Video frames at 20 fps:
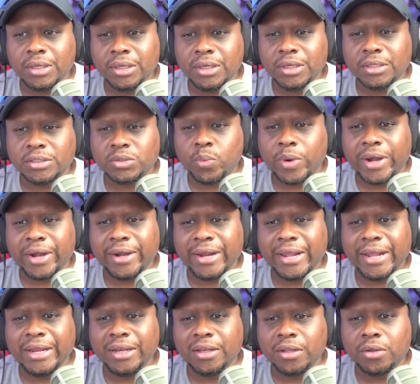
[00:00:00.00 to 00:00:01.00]
is where
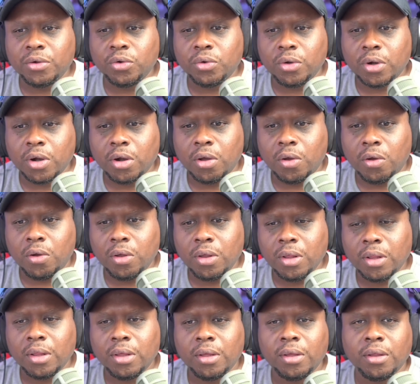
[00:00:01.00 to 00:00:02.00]
a little girl
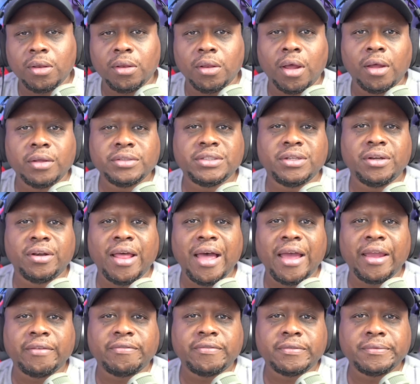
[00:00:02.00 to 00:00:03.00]
lost her
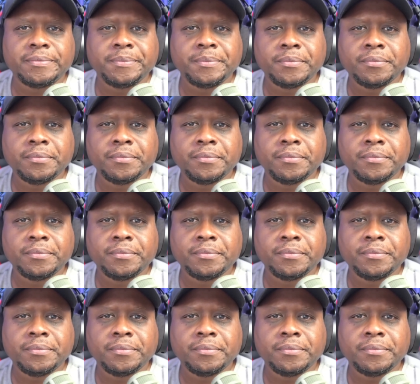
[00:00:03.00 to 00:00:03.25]
life.